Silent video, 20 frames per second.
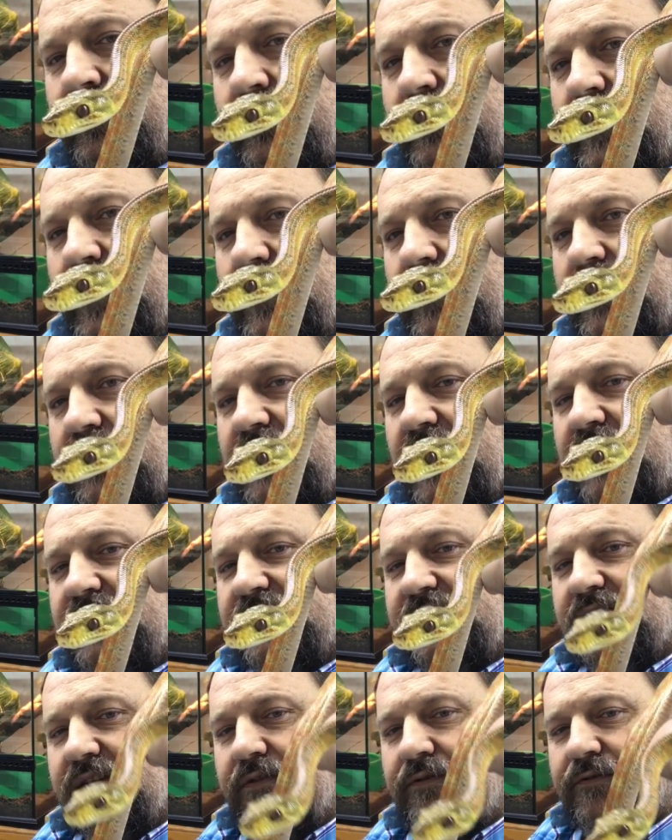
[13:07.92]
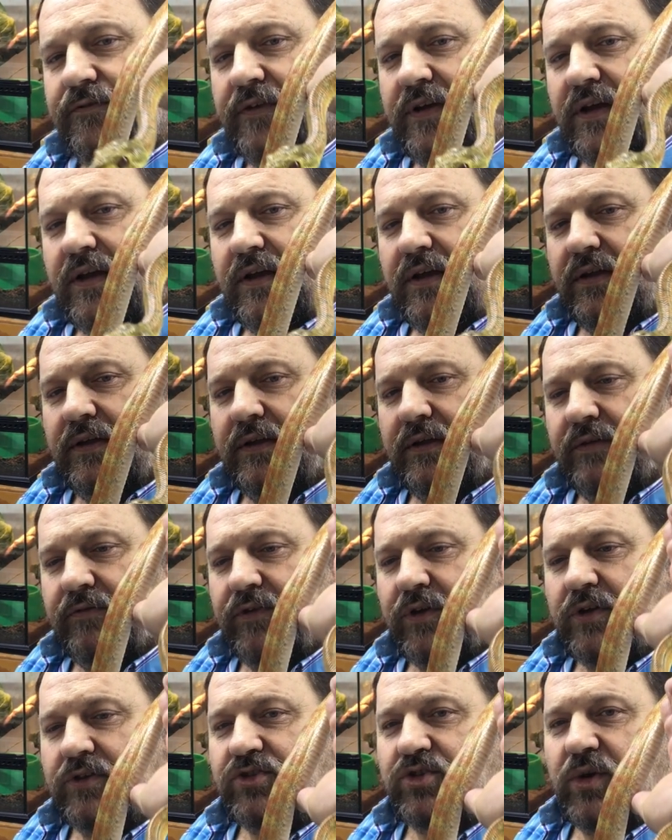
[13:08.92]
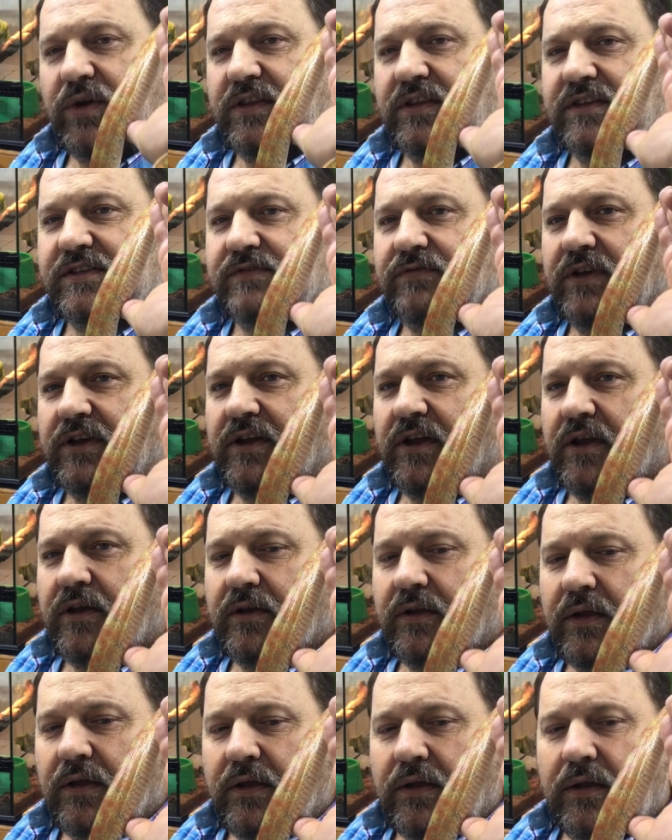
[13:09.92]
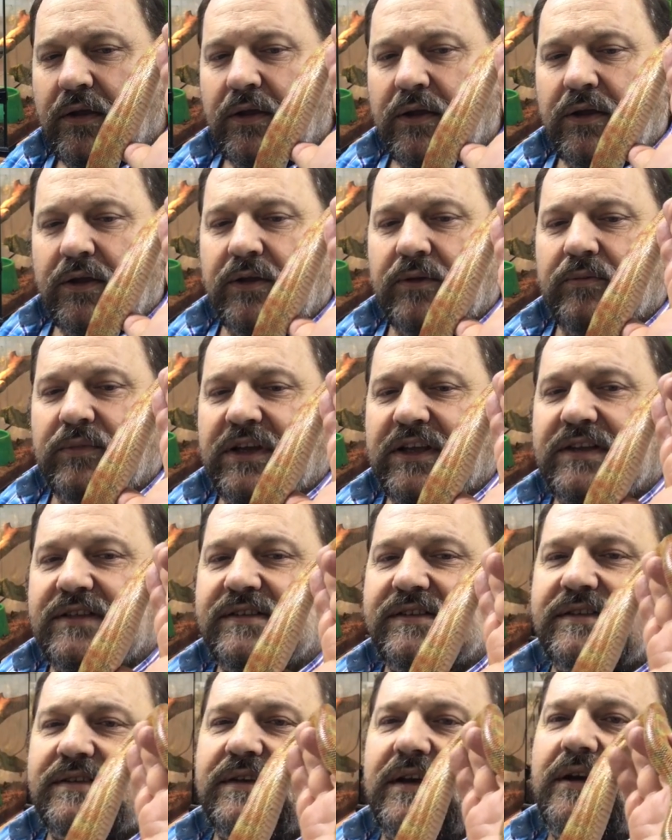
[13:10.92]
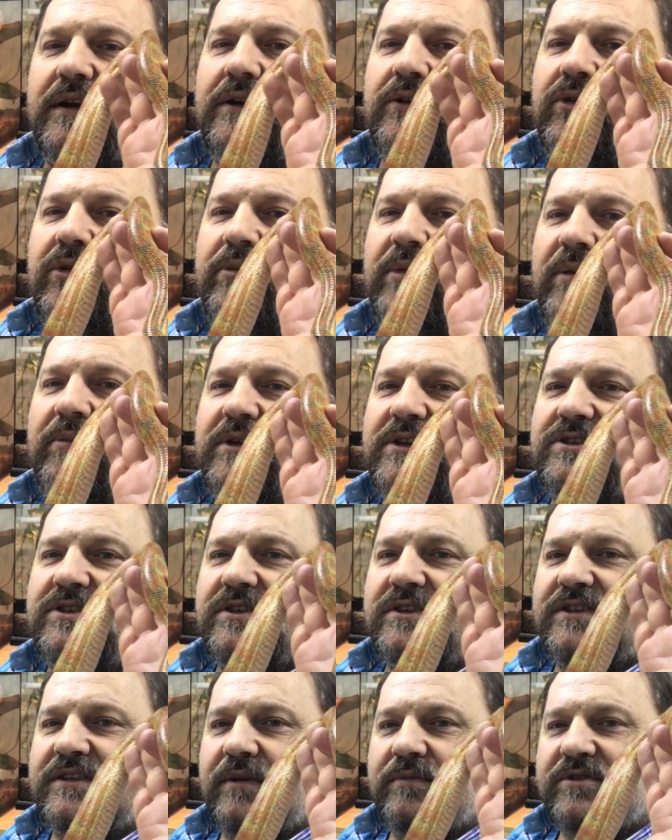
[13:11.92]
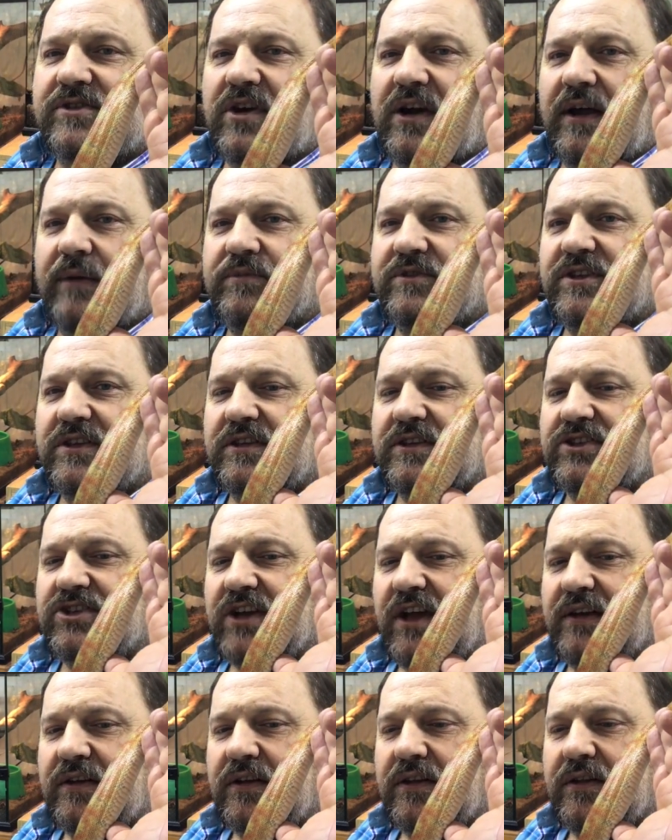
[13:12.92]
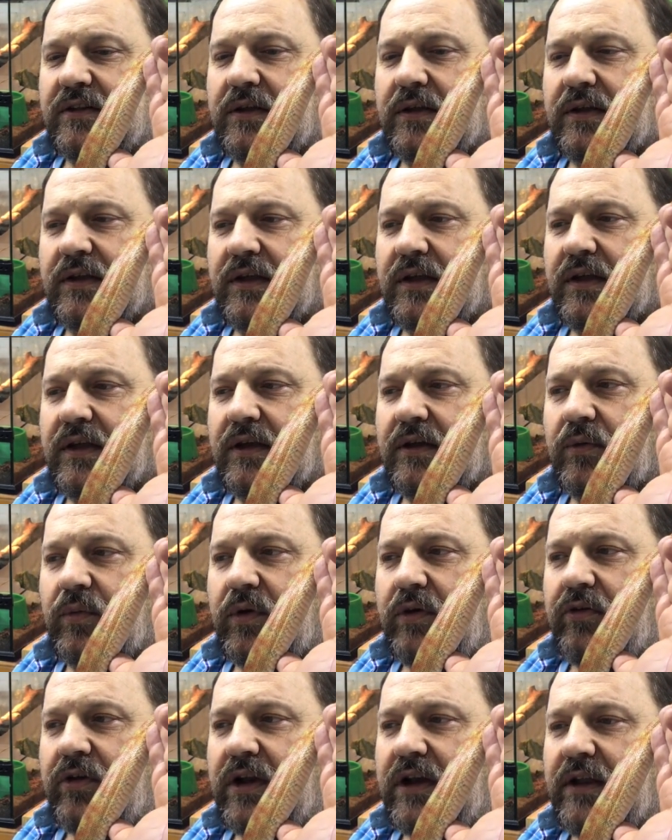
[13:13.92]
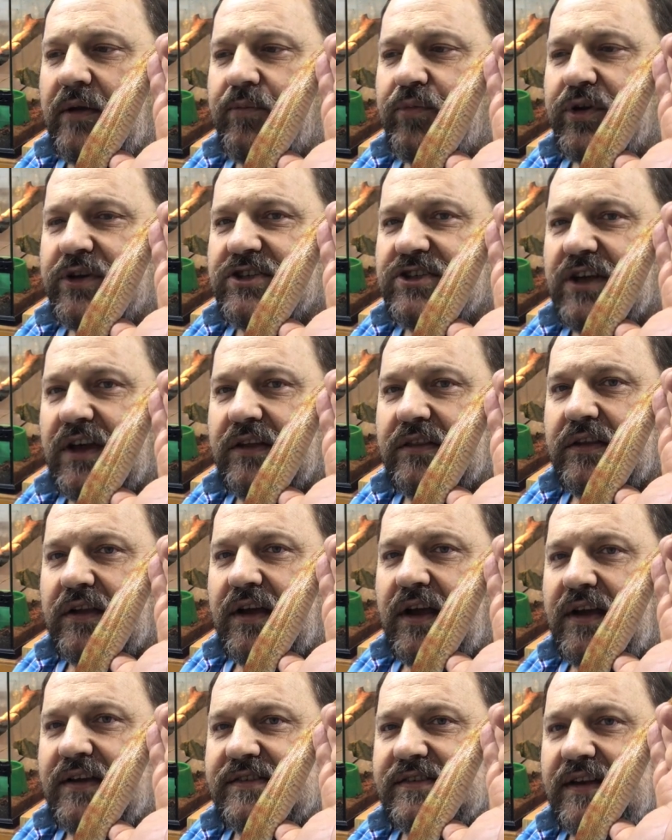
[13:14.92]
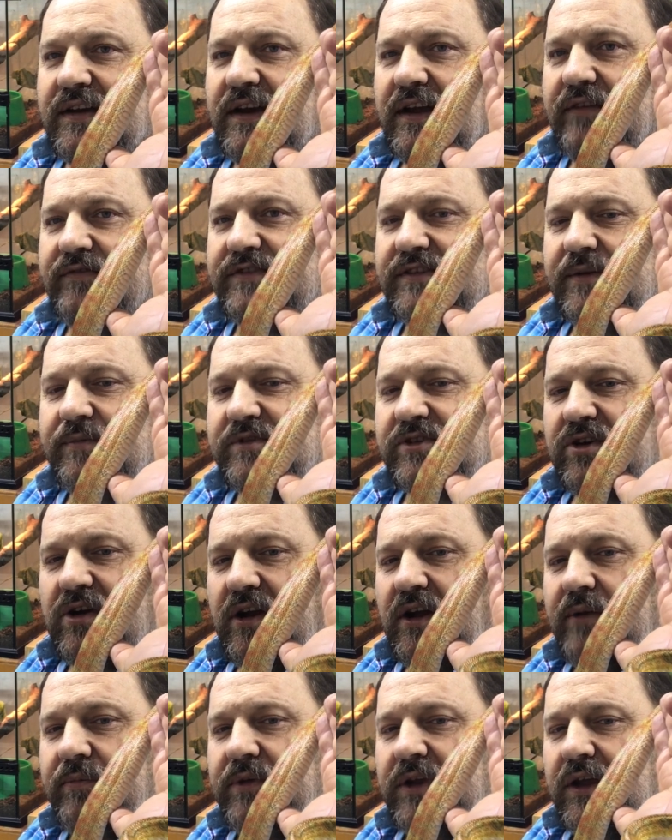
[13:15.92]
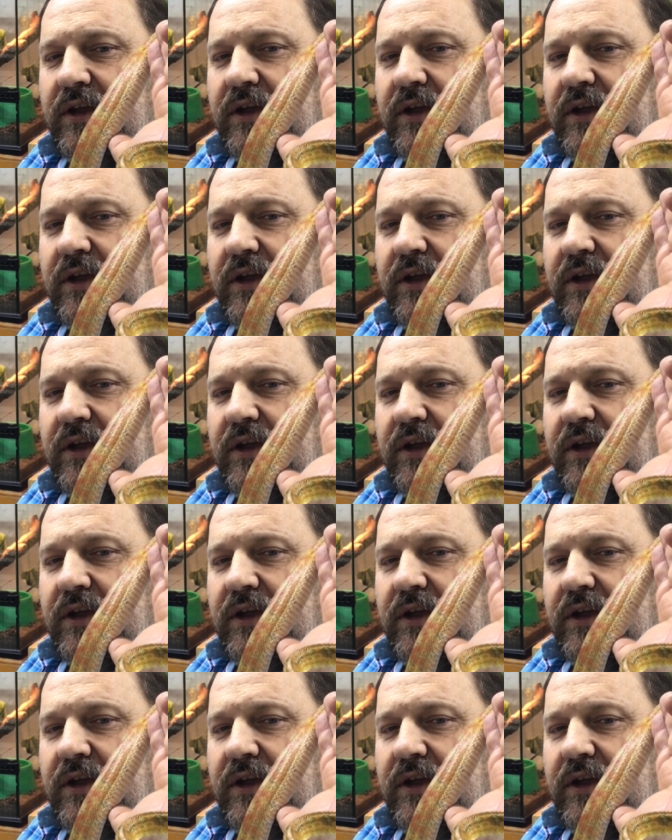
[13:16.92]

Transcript: Alright guys, if you enjoyed this video, please remember to subscribe to the channel. We really appreciate the guys that have subscribed.